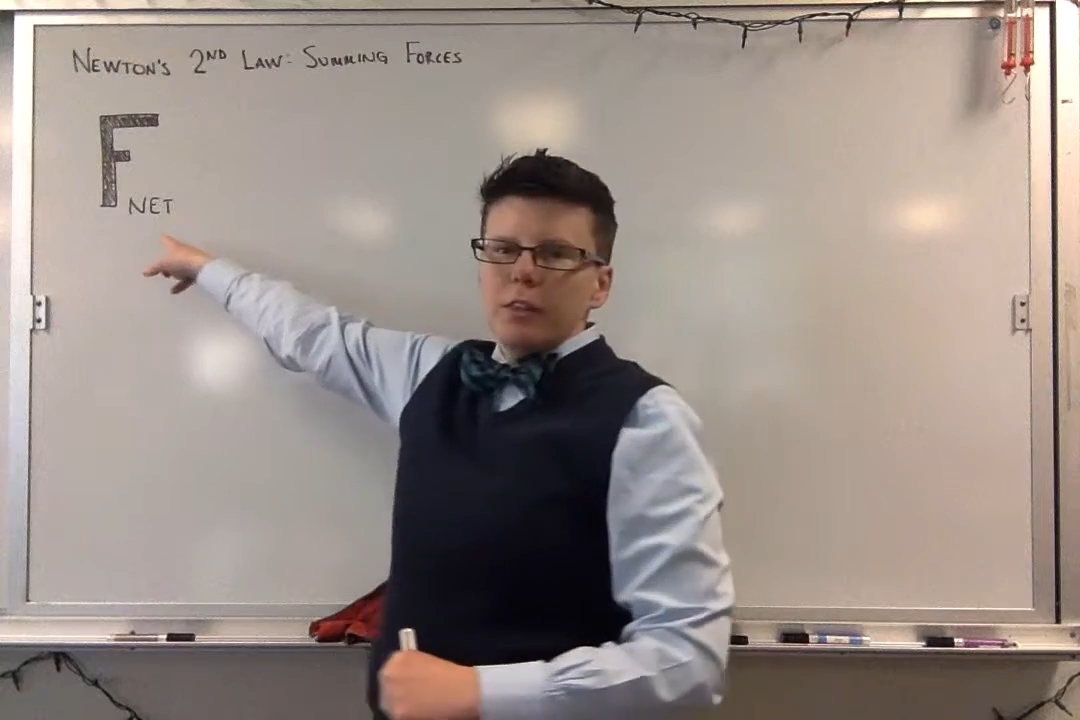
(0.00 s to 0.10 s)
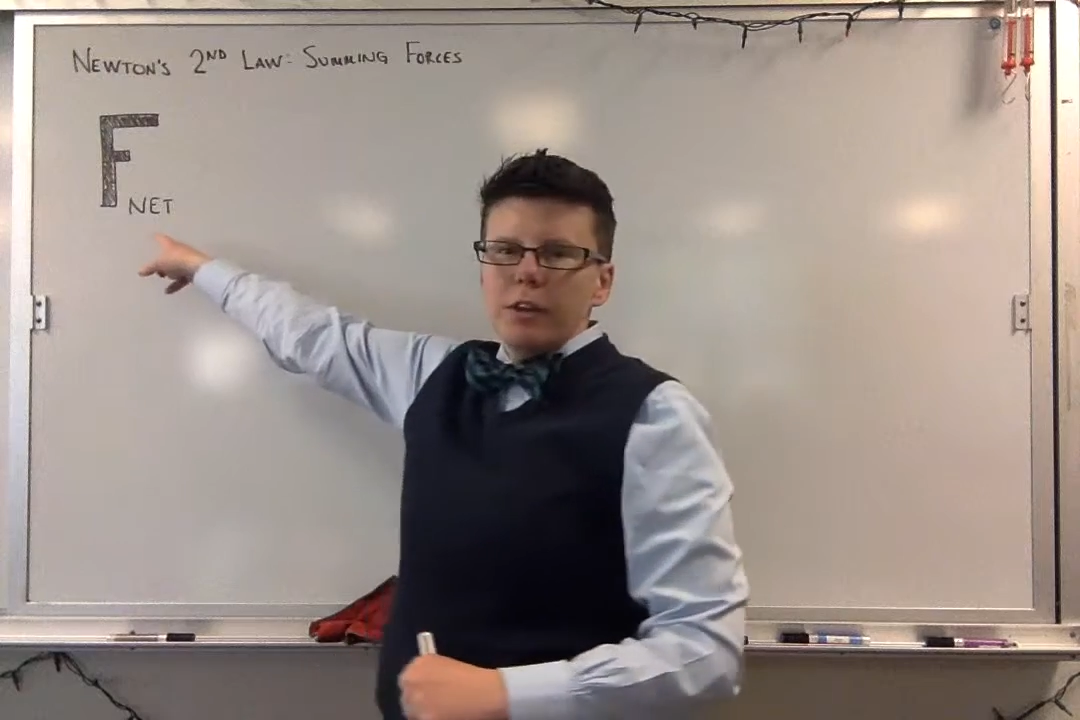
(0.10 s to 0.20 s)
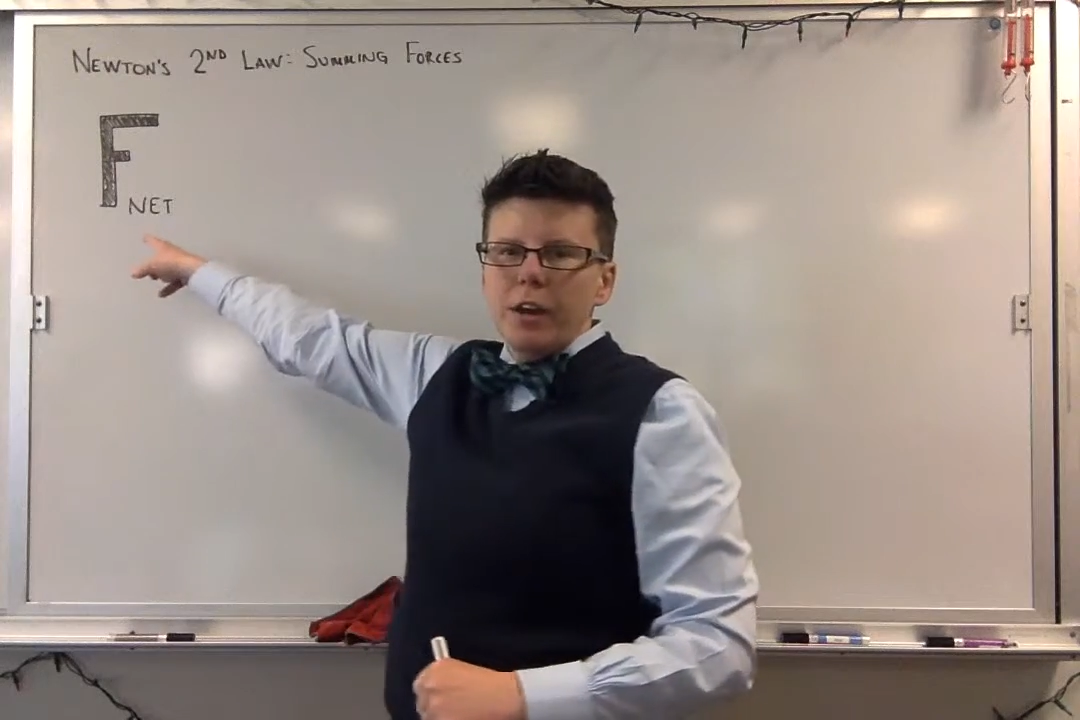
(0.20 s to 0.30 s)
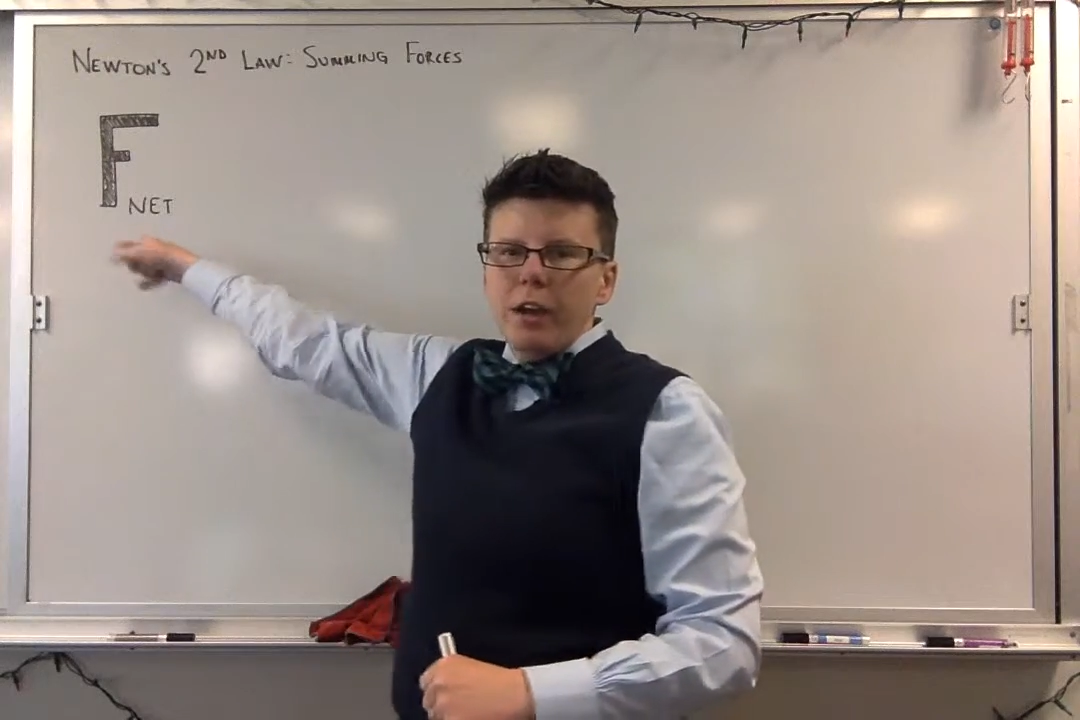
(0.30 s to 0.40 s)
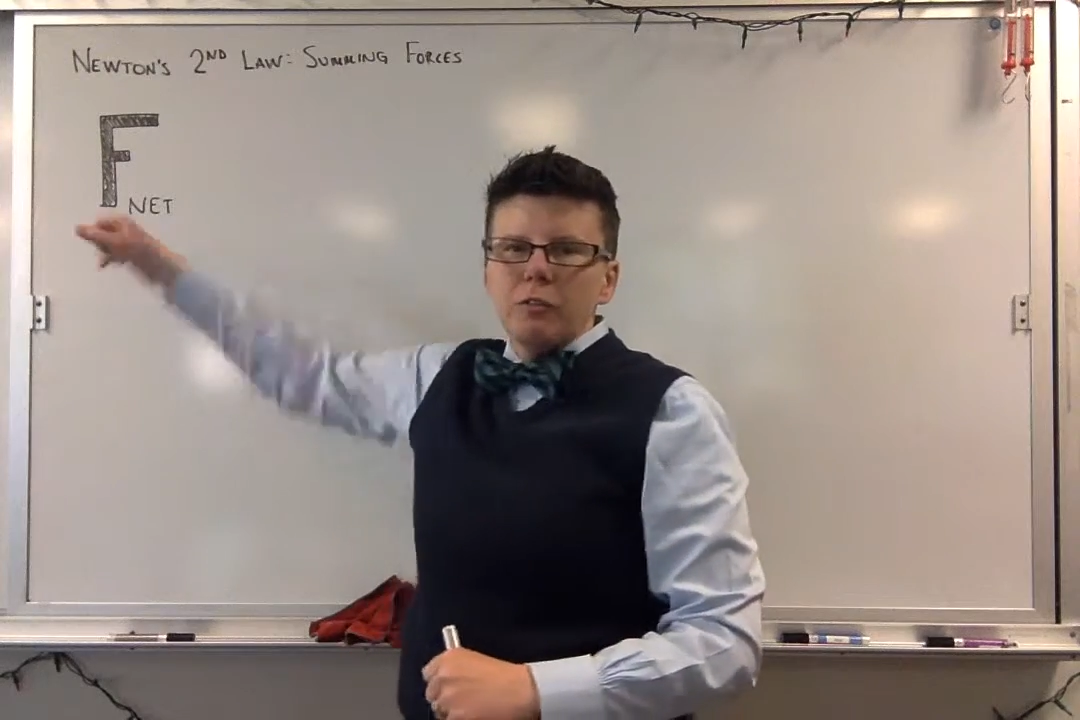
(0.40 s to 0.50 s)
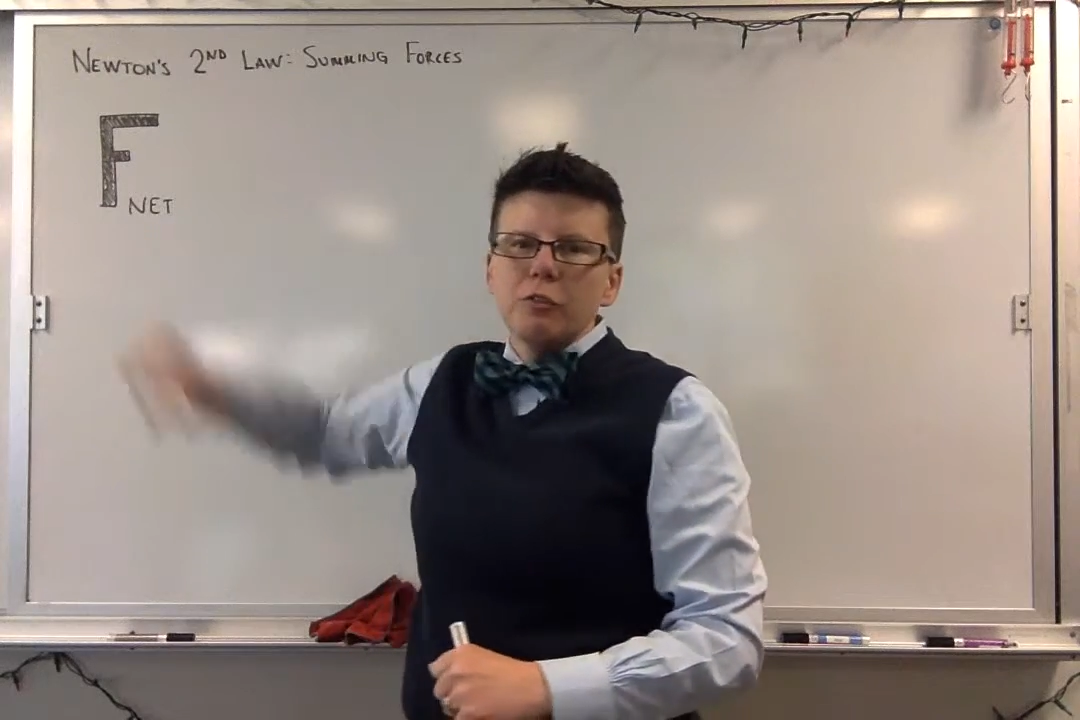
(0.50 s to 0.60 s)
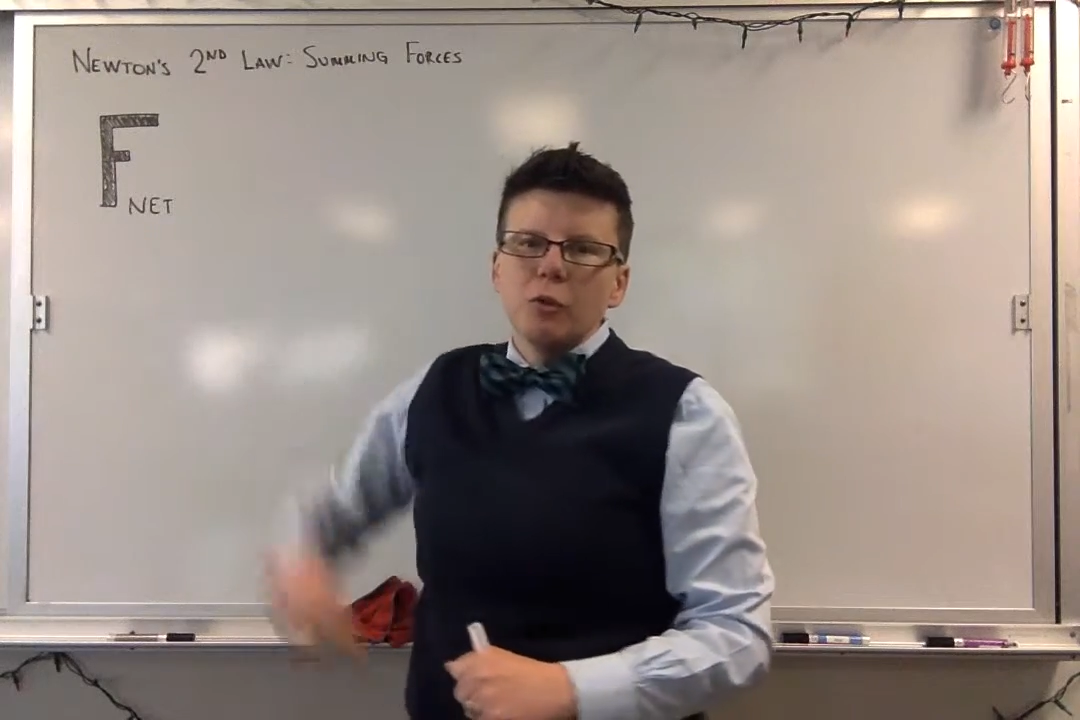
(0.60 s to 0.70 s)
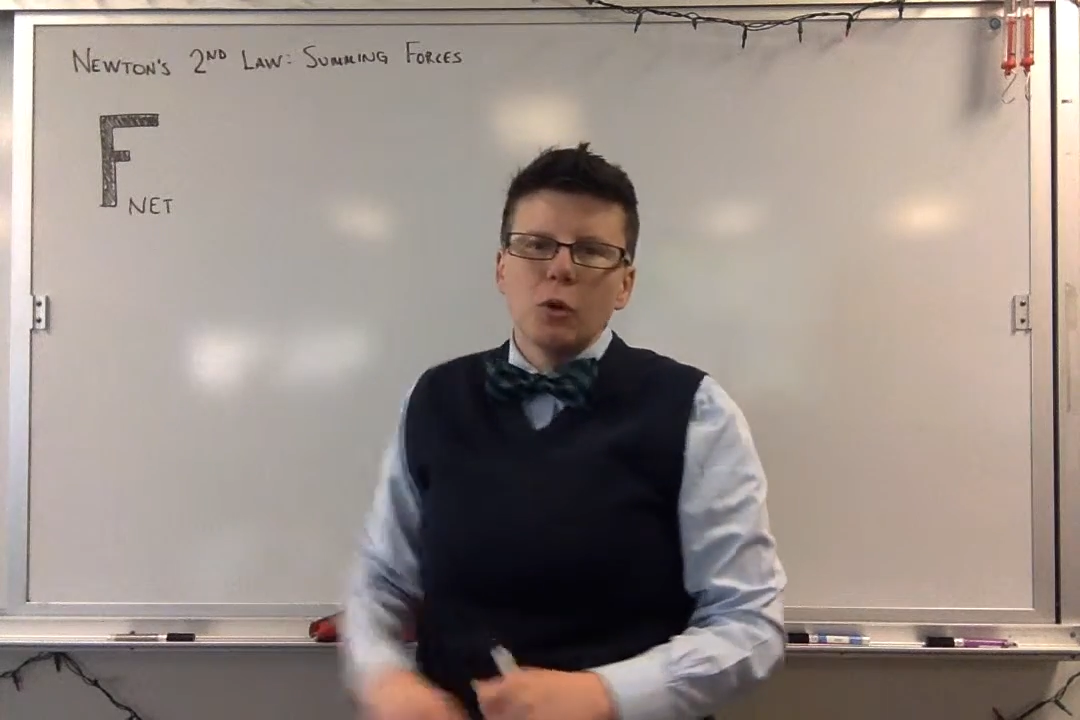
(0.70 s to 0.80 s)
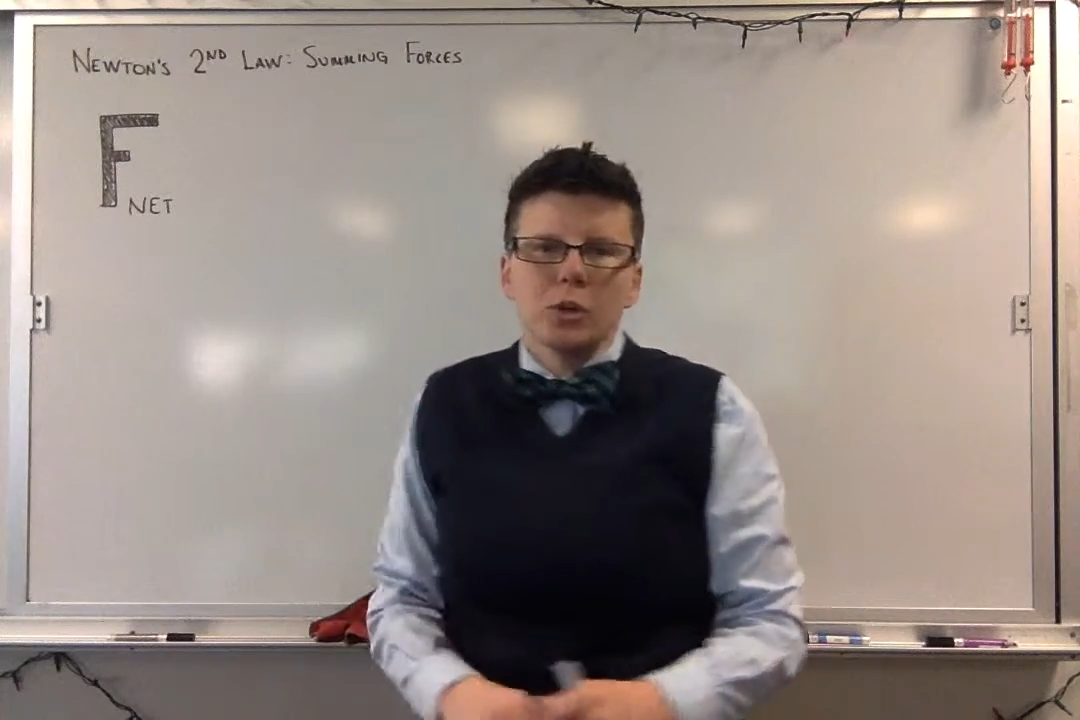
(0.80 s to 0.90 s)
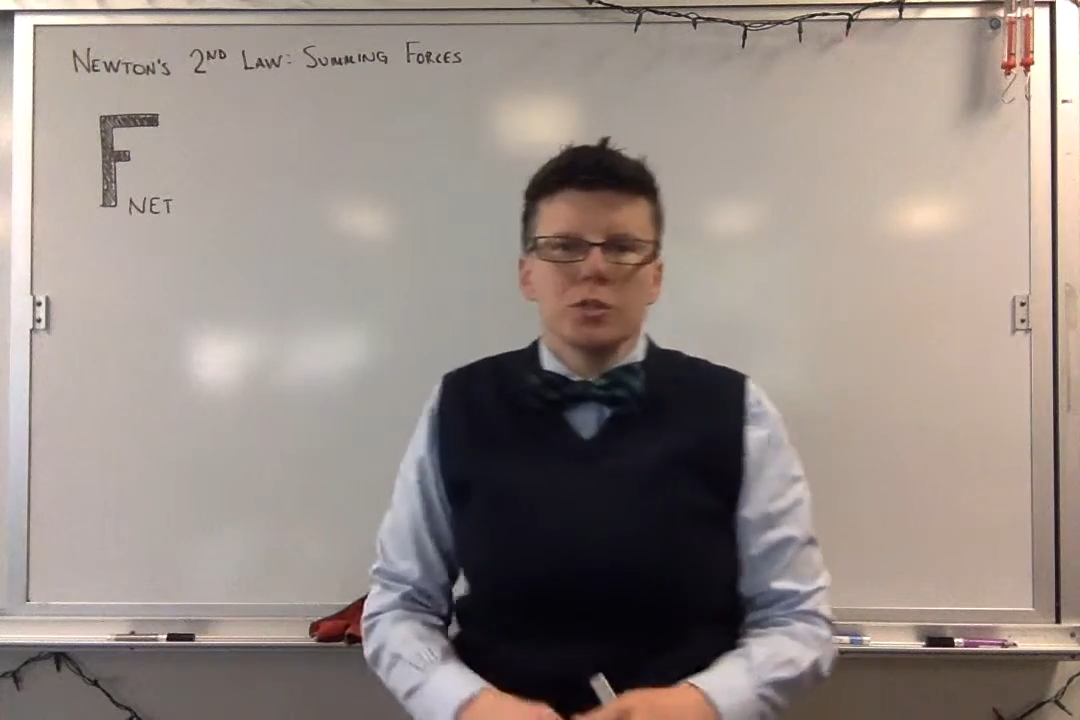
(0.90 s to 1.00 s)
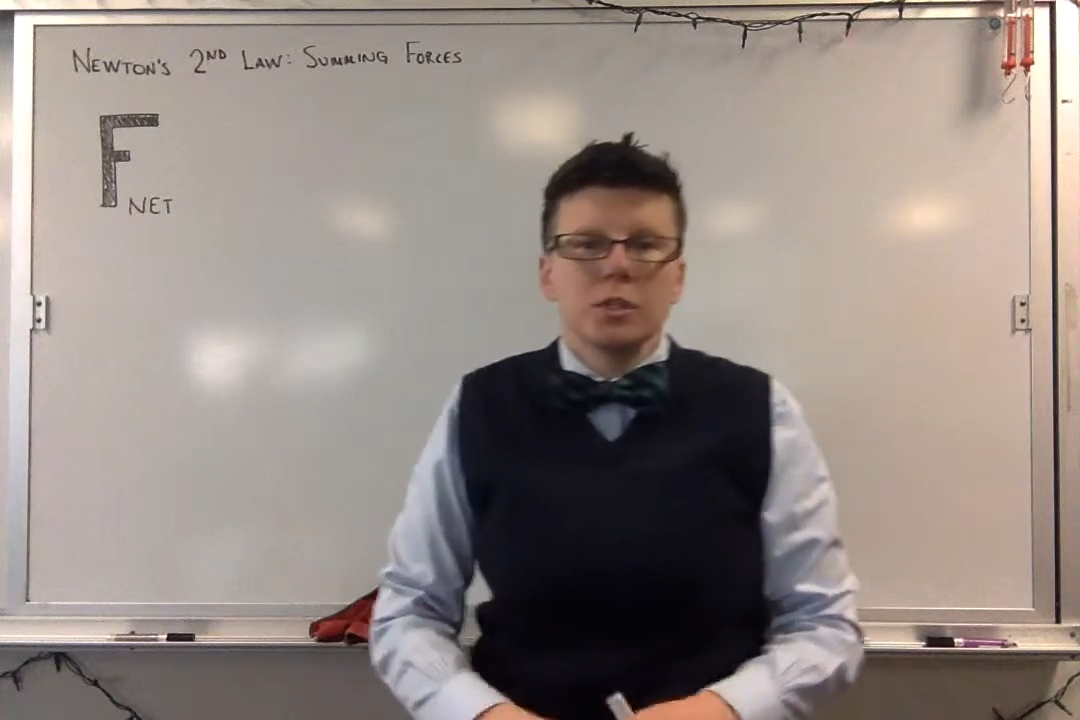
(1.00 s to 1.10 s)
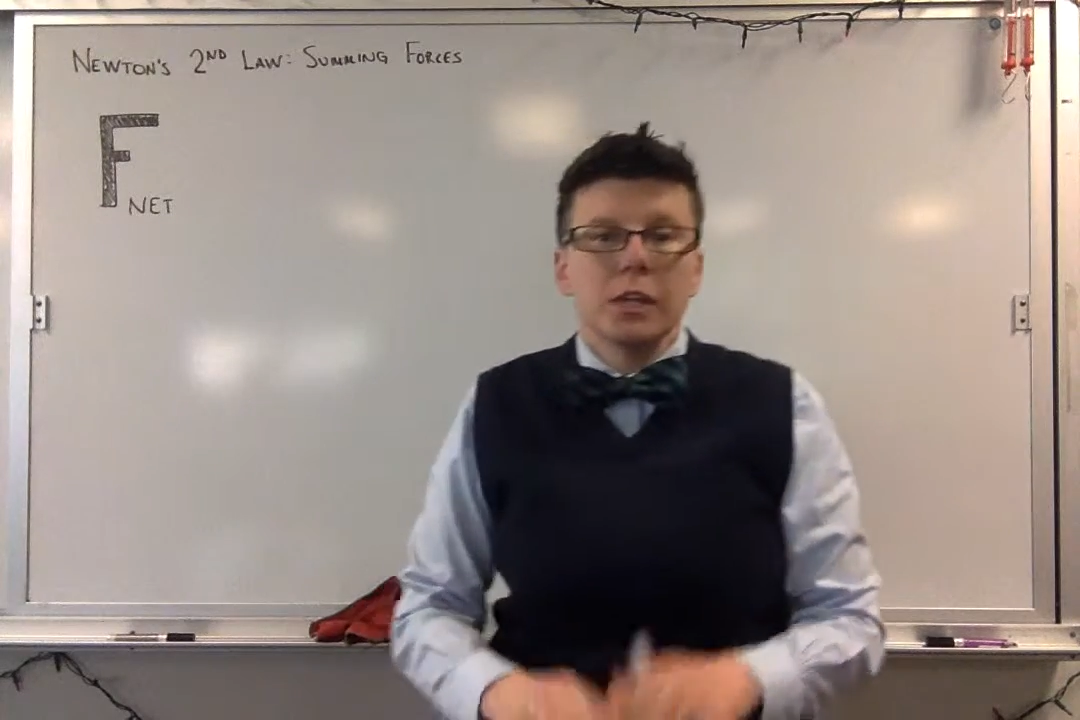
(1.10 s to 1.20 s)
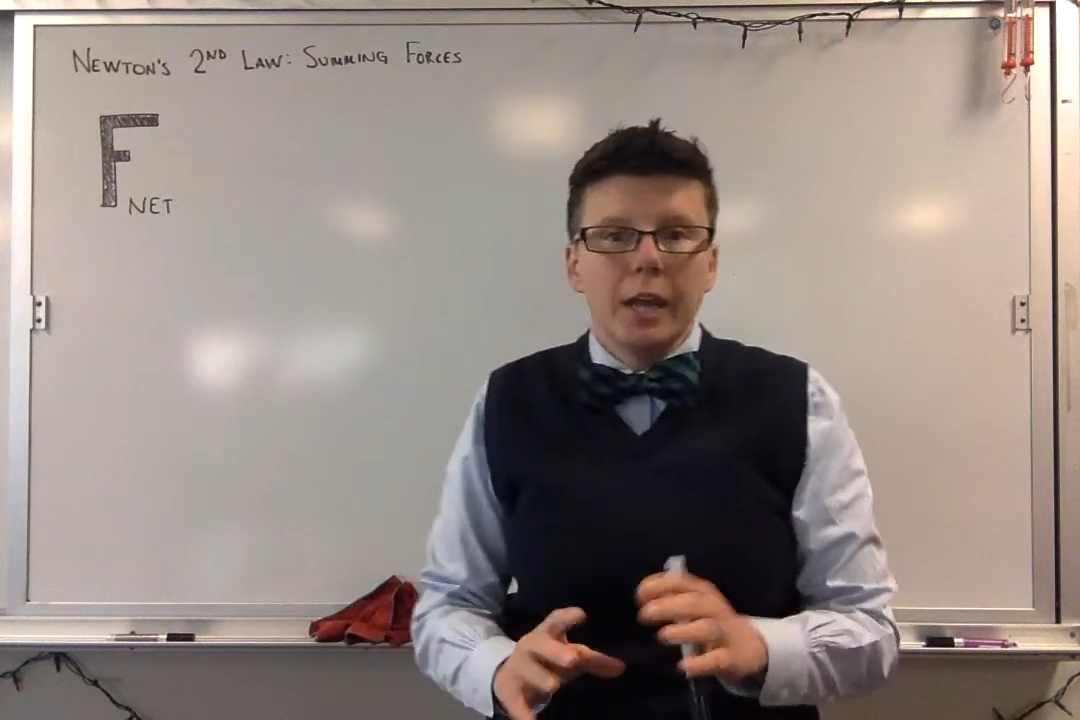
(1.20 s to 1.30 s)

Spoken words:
the net force,